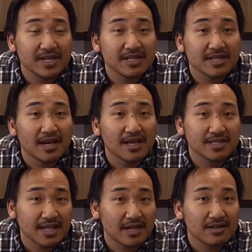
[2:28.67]
been
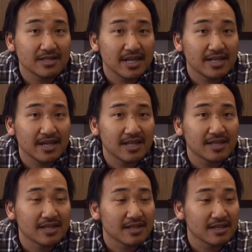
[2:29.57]
settled
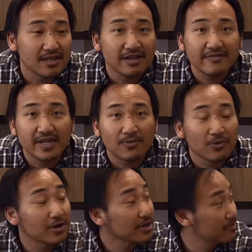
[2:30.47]
and lived and
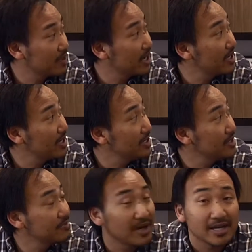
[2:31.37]
worked
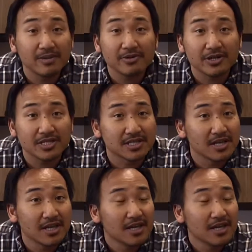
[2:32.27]
by immigrants.